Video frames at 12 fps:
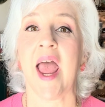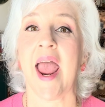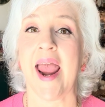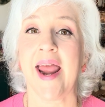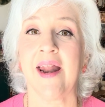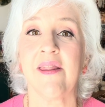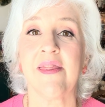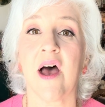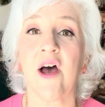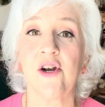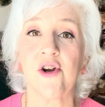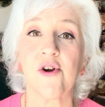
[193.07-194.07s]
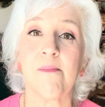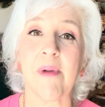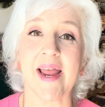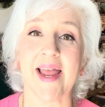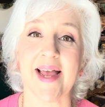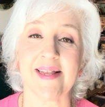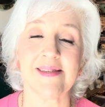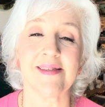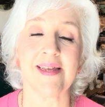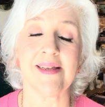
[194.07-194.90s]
And under my Etsy